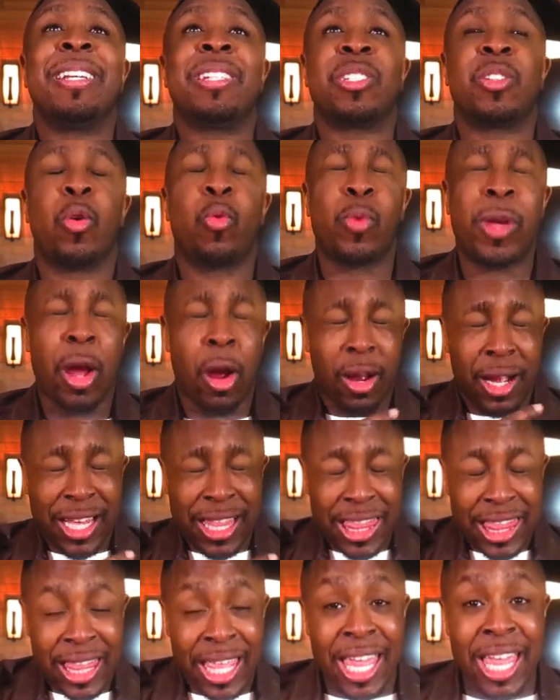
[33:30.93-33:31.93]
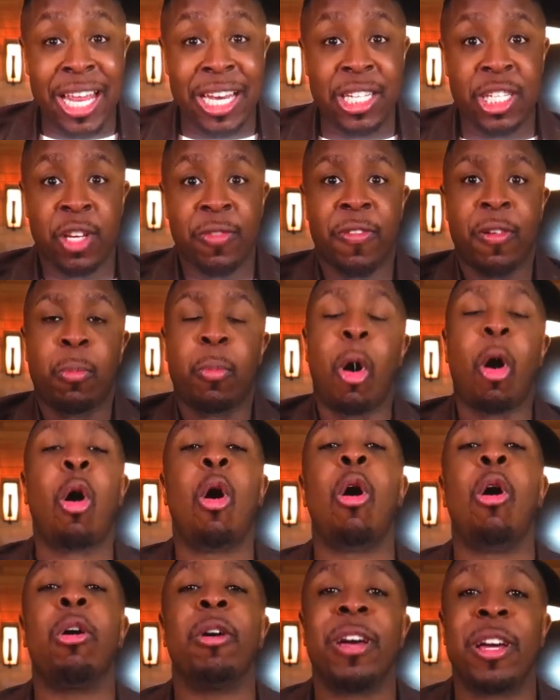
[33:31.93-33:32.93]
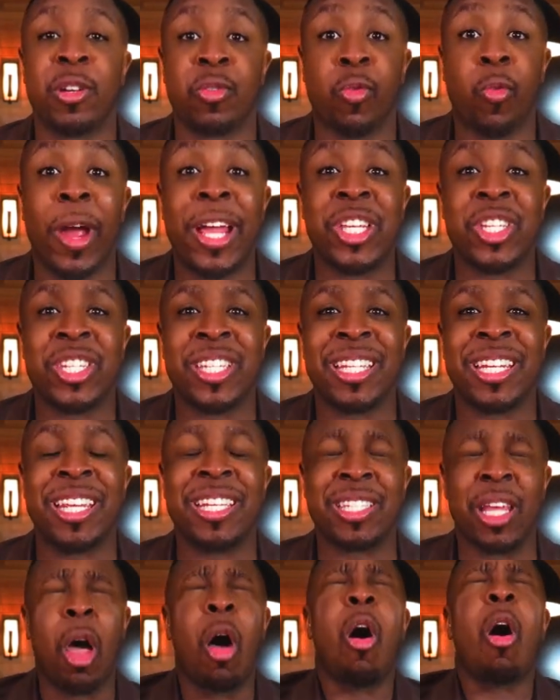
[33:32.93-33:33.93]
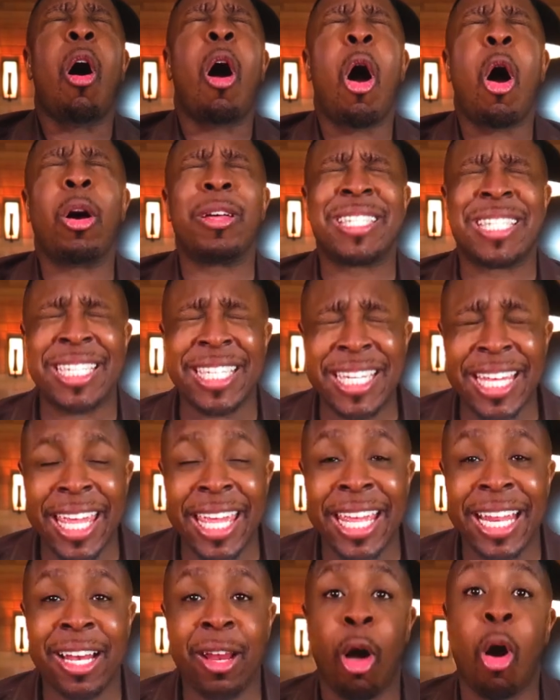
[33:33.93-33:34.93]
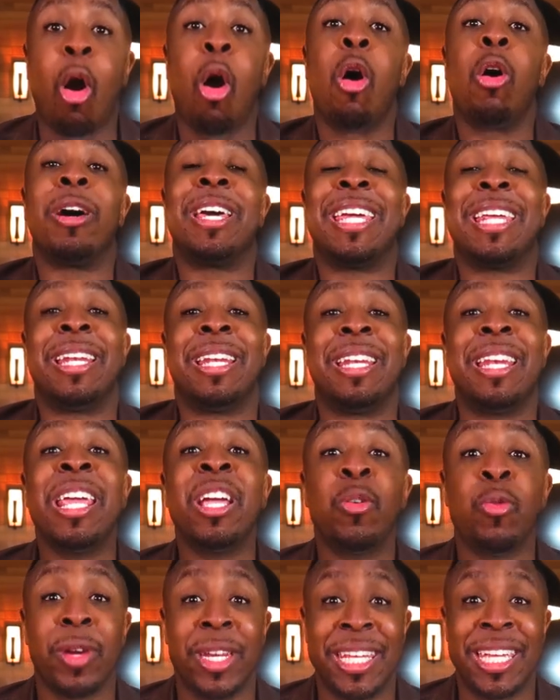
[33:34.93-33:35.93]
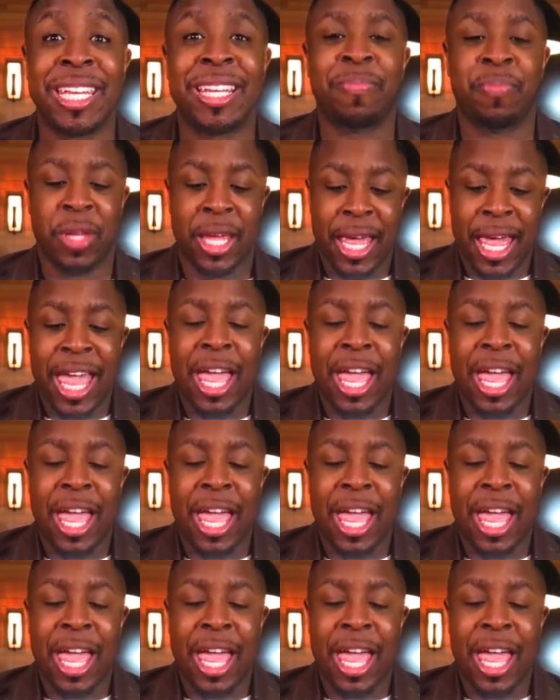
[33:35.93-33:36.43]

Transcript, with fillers: So we are cleansed from all unrighteousness, all sin, all iniquity,